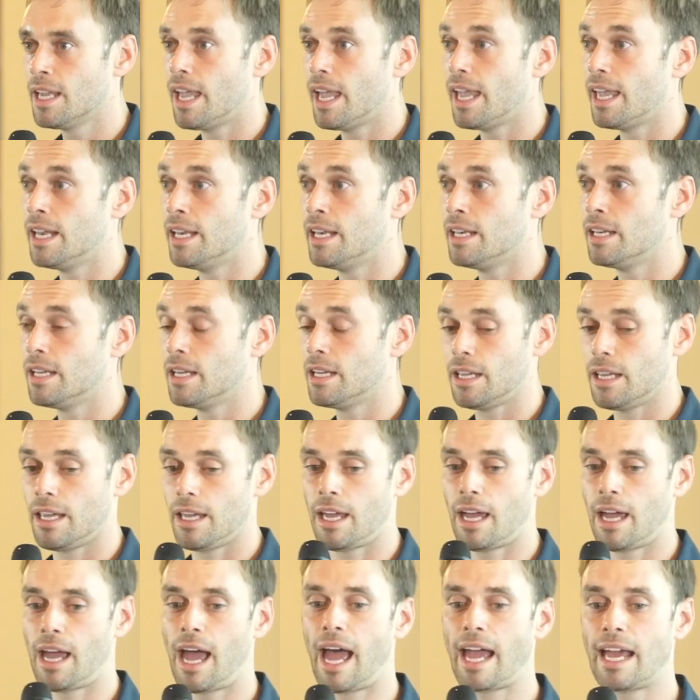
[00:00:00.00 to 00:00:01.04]
And
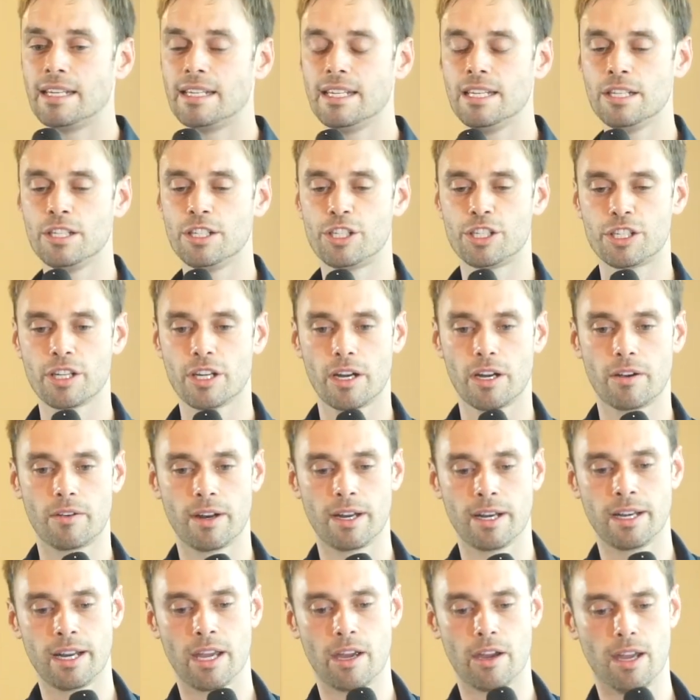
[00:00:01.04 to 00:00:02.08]
I didn't share it
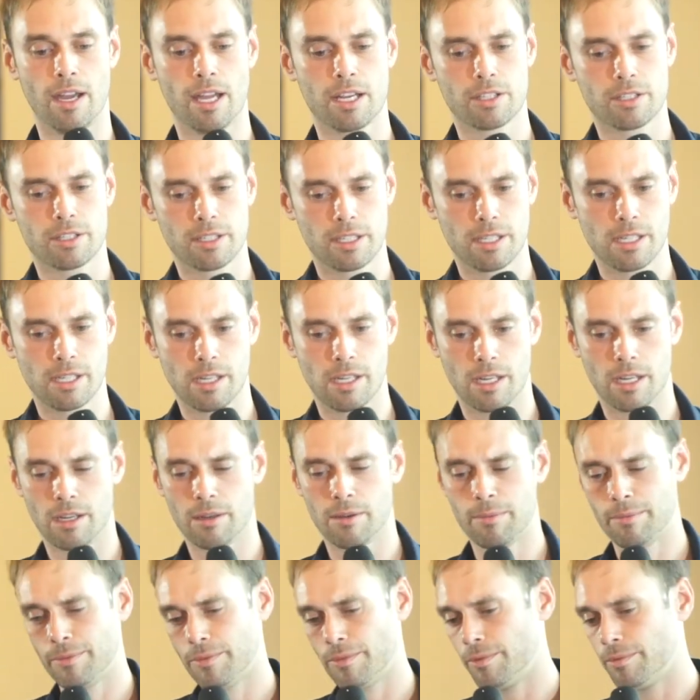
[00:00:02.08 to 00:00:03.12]
right now. Actually,
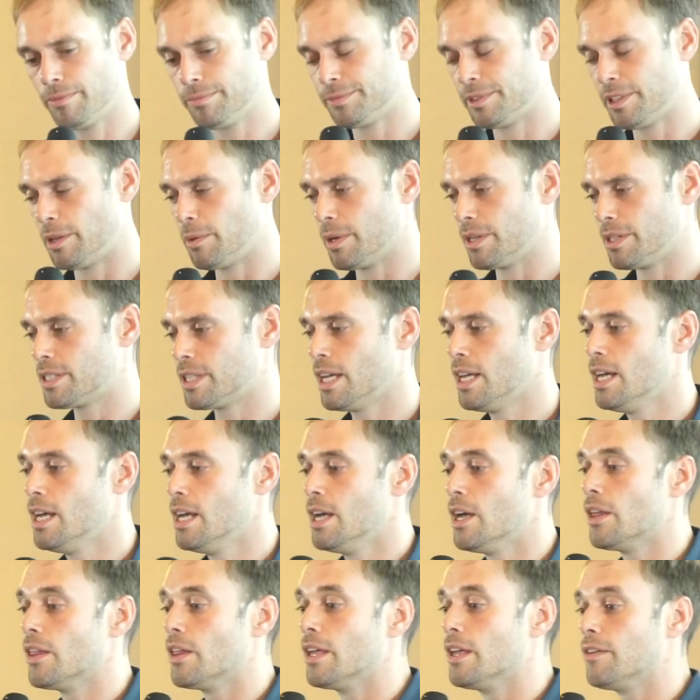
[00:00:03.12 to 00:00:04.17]
um, anyways,
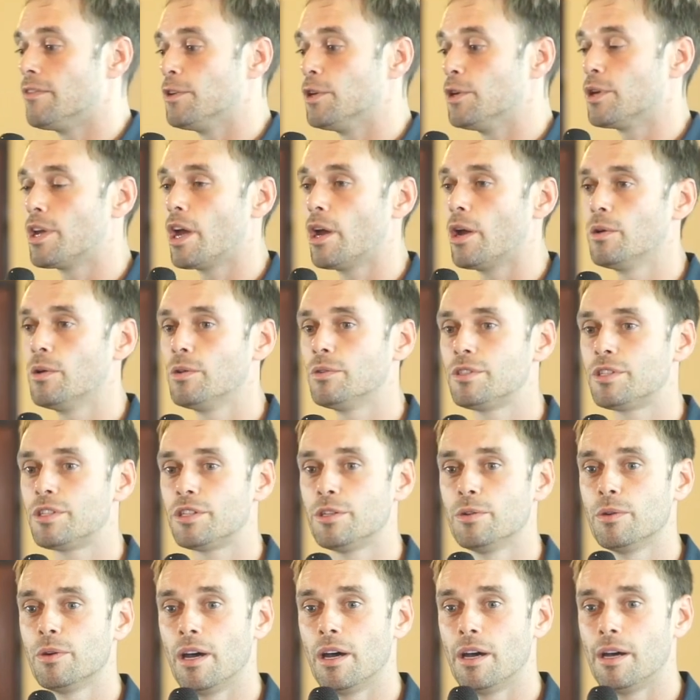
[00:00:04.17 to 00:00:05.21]
if you go
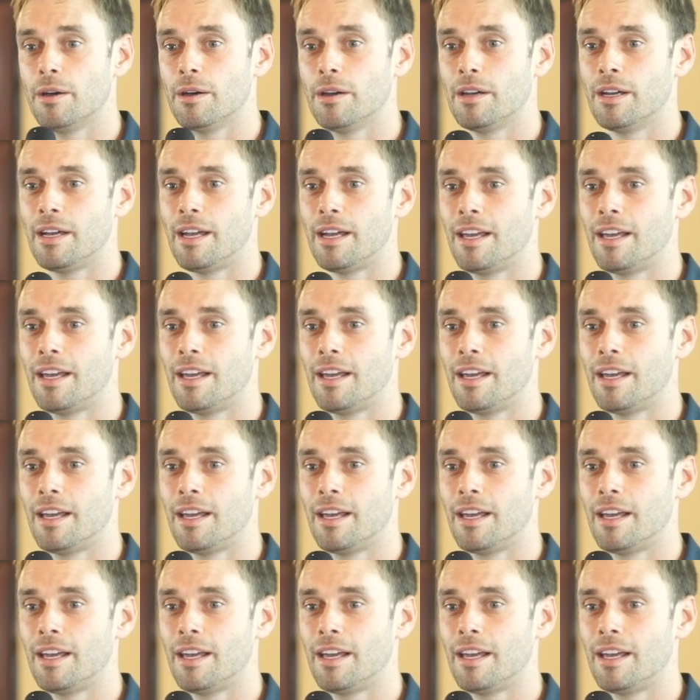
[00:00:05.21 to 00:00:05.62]
to, uh,